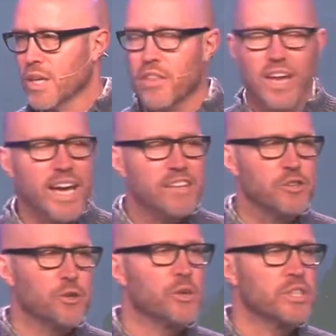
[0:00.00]
they had
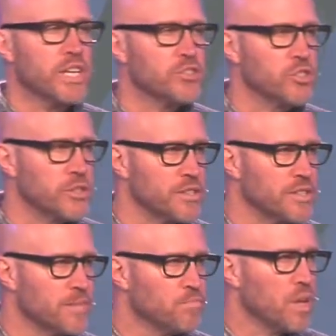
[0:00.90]
the
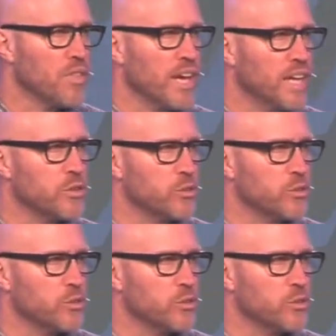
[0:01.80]
credentials they had the